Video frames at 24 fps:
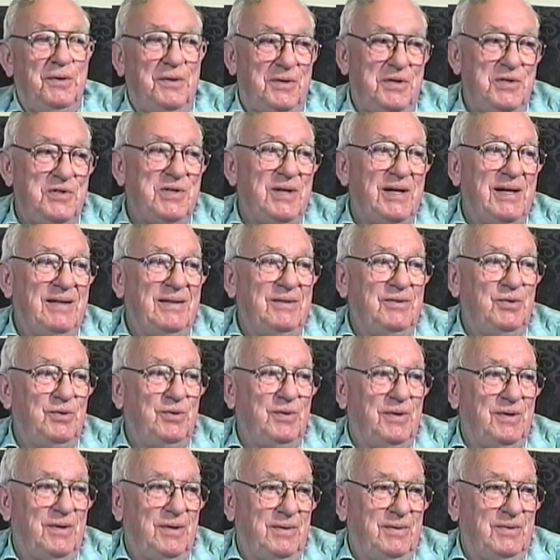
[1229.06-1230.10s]
assigned
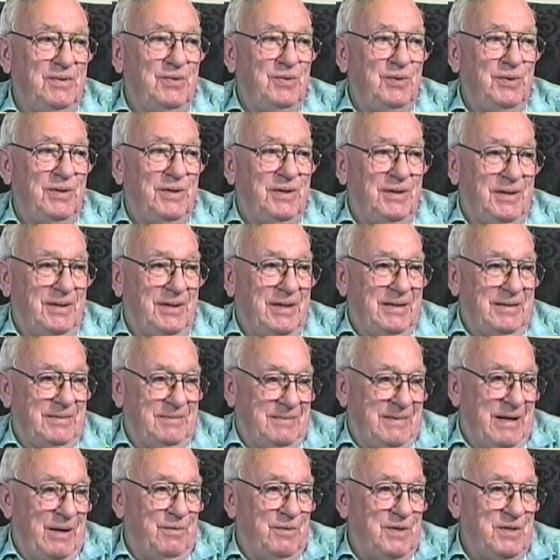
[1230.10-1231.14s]
to a to a hut.
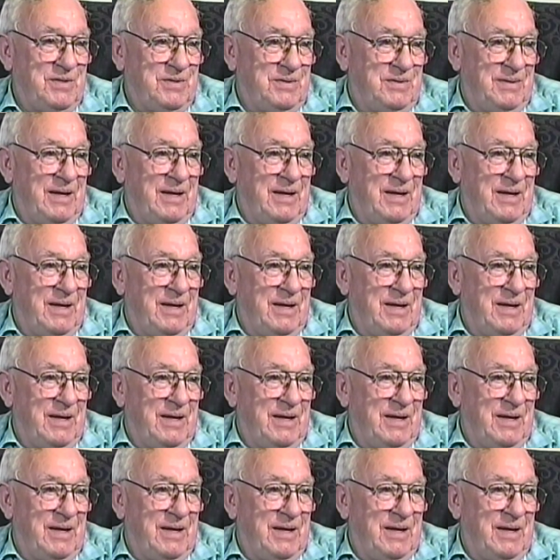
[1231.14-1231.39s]
That you was were.